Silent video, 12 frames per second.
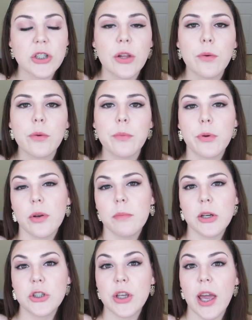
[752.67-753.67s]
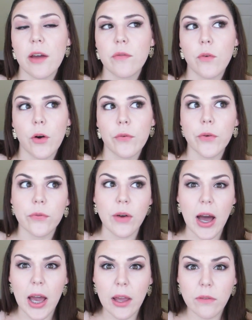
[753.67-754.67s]
So you pretty much get 4 for
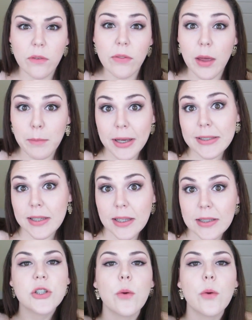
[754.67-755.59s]
5, if that makes sense.